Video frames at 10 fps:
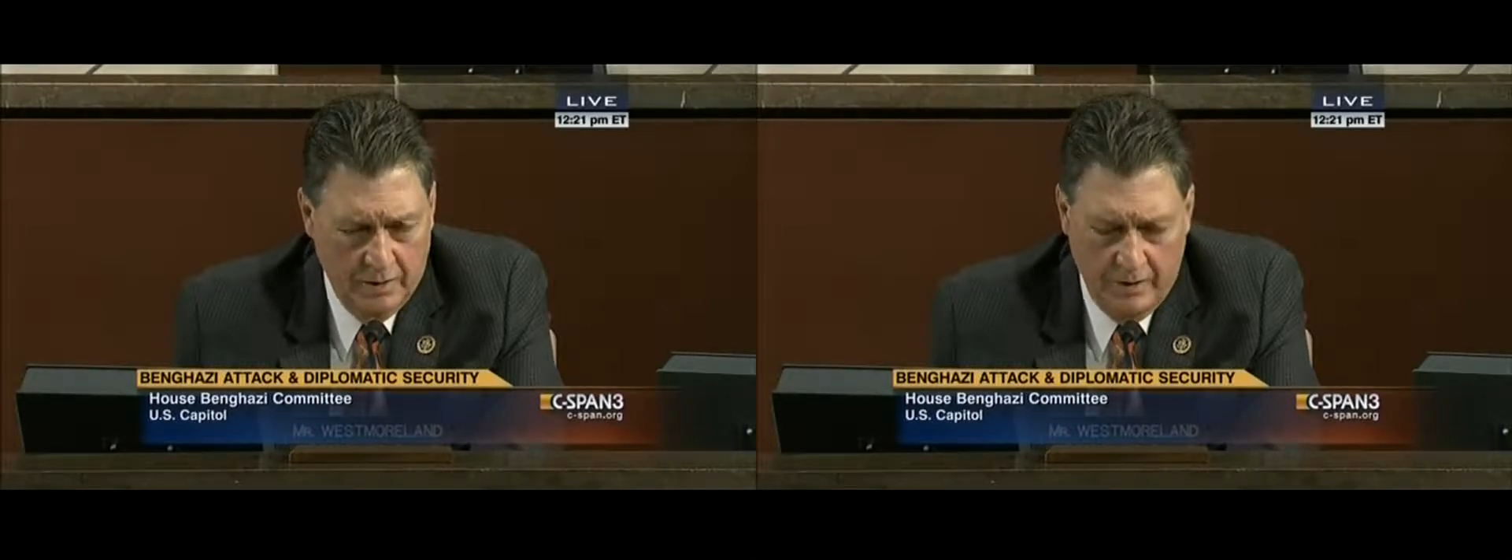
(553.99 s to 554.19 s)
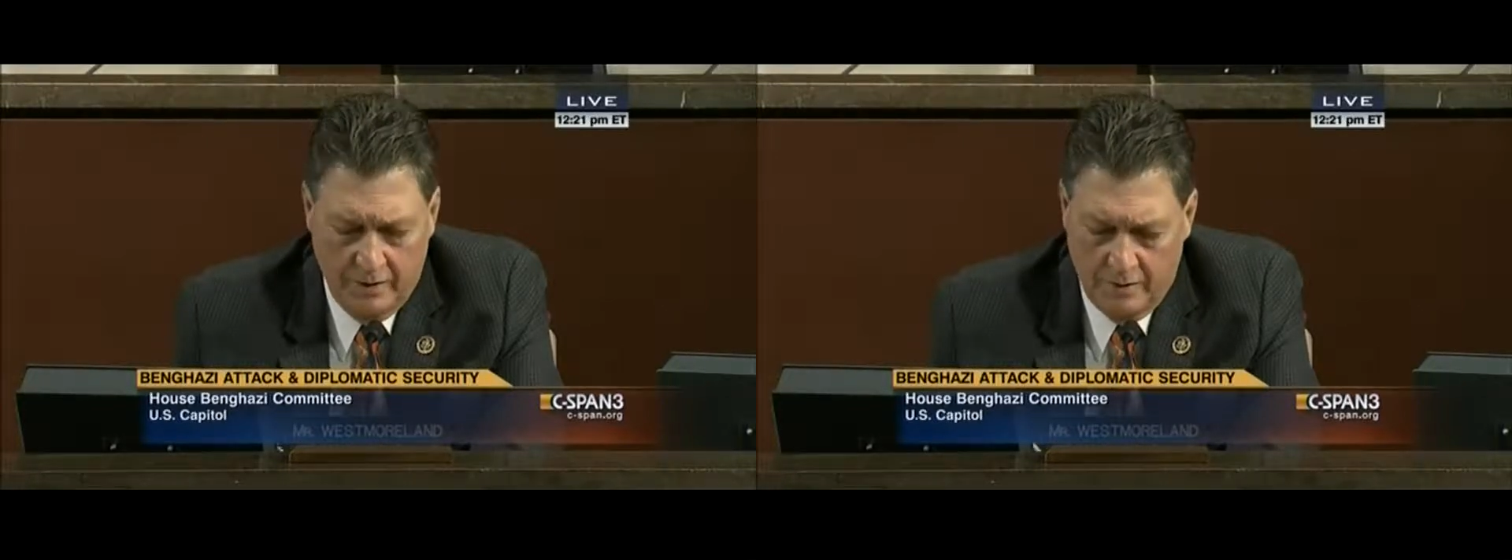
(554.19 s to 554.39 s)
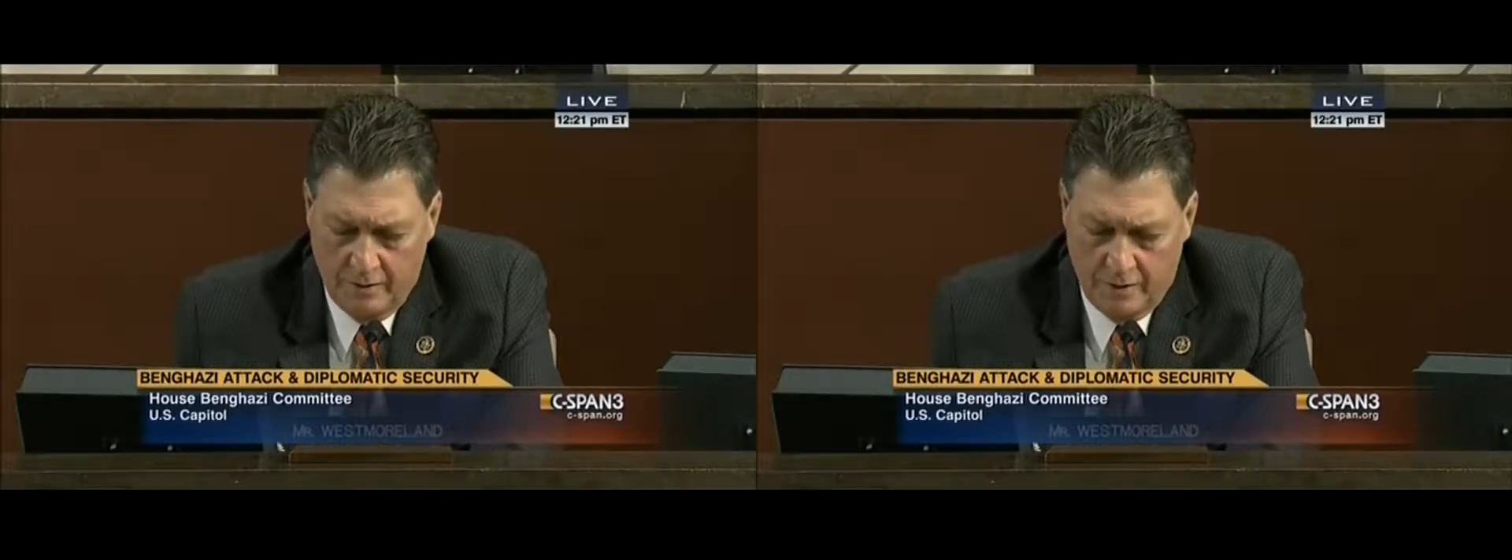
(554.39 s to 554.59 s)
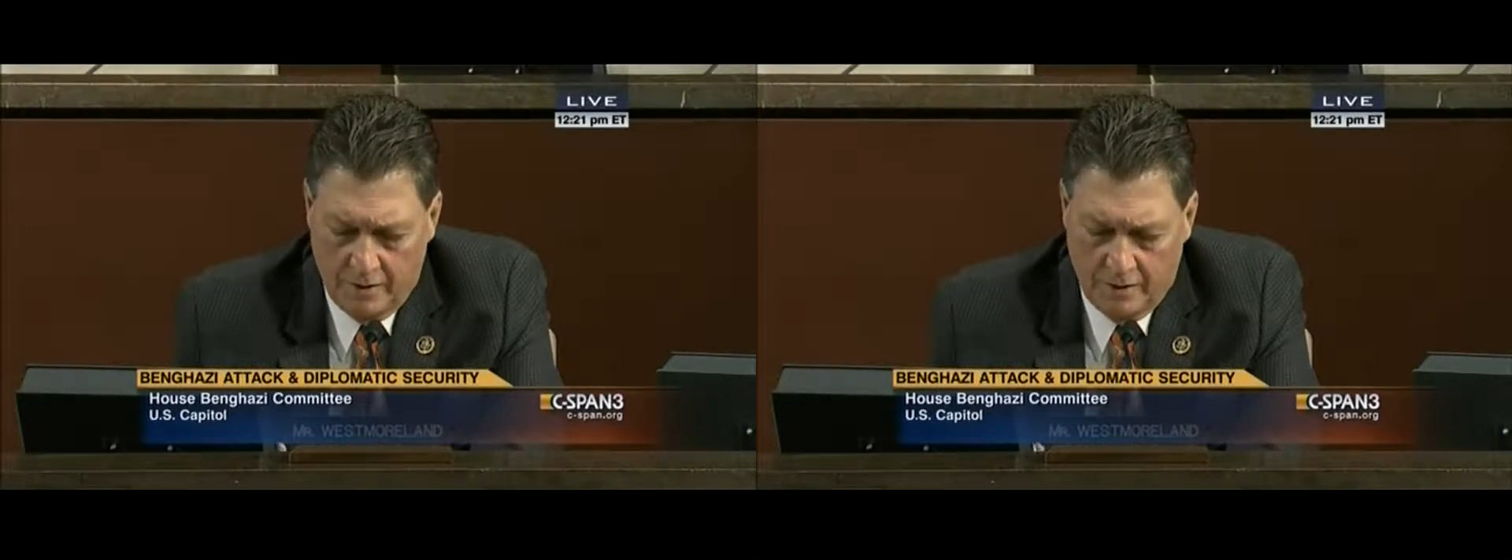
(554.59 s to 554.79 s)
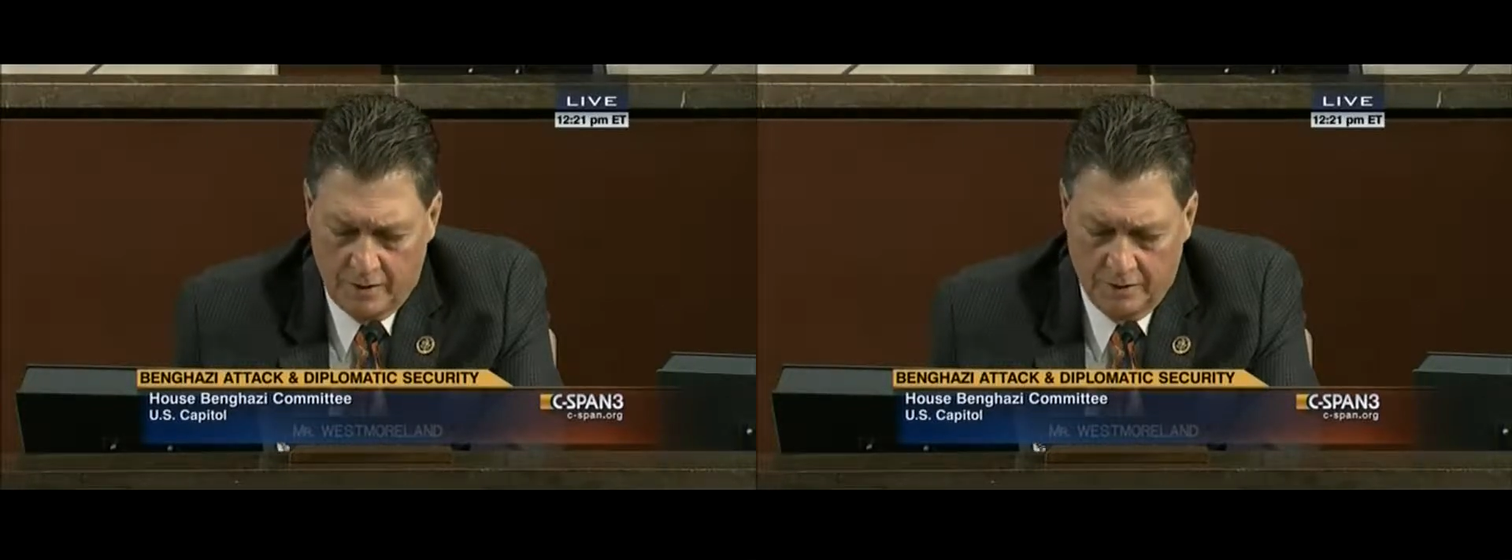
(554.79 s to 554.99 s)
And
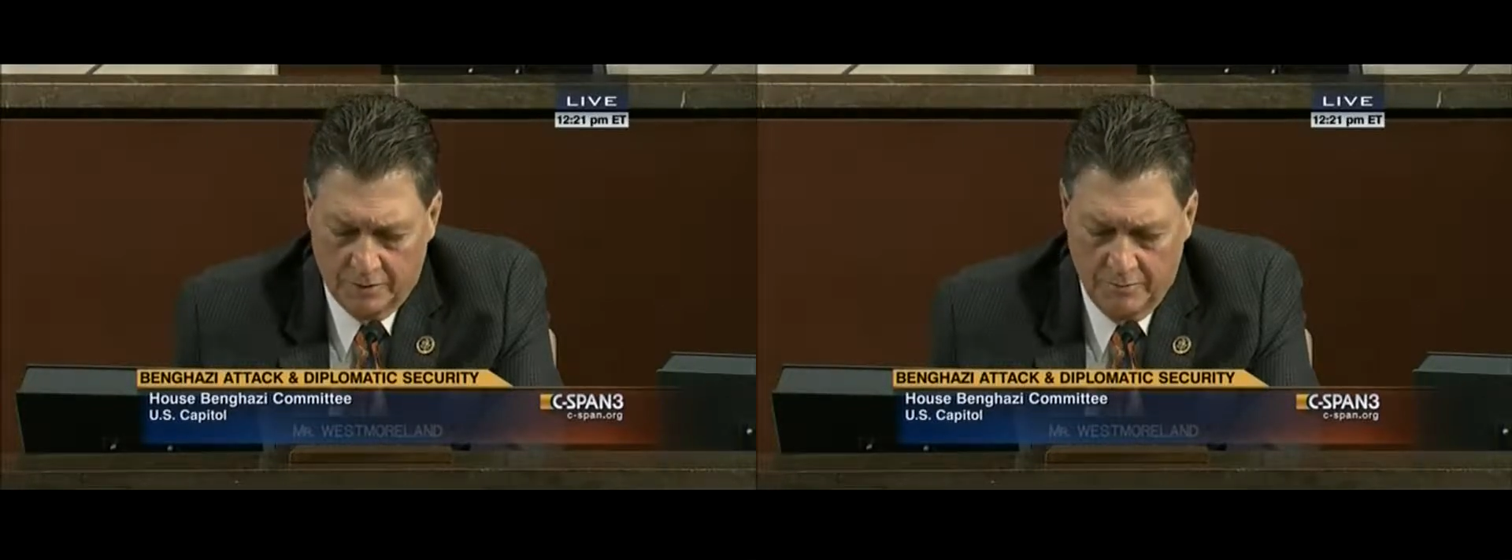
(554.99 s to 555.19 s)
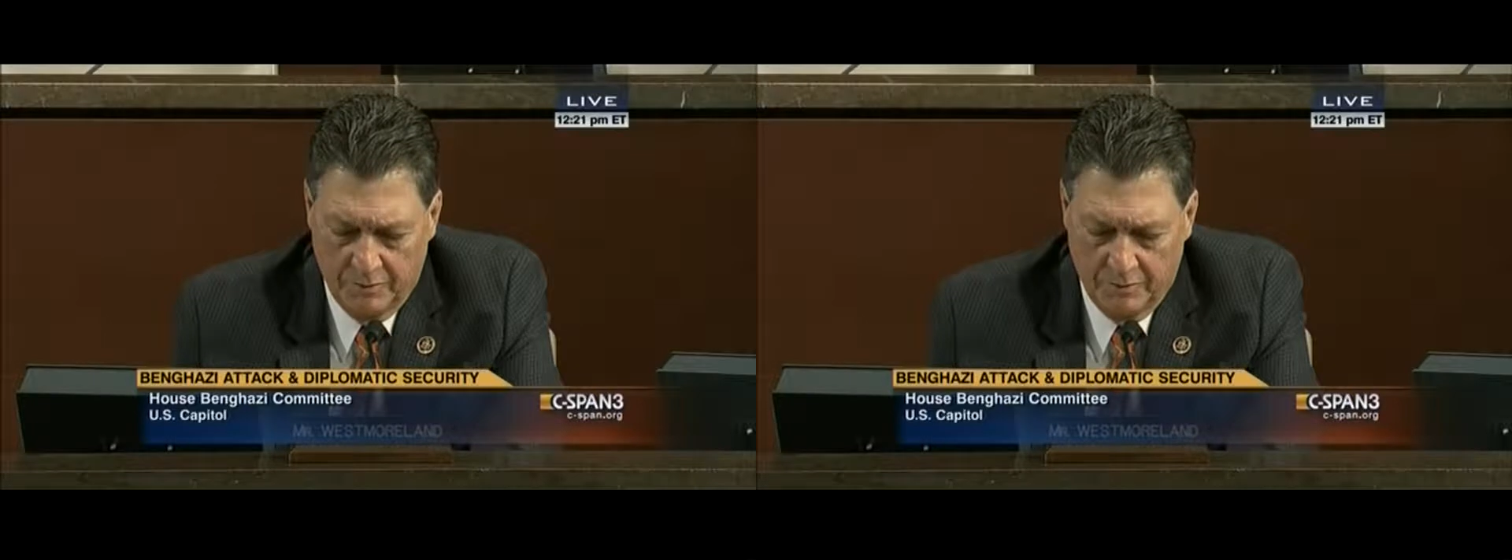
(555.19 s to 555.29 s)
as a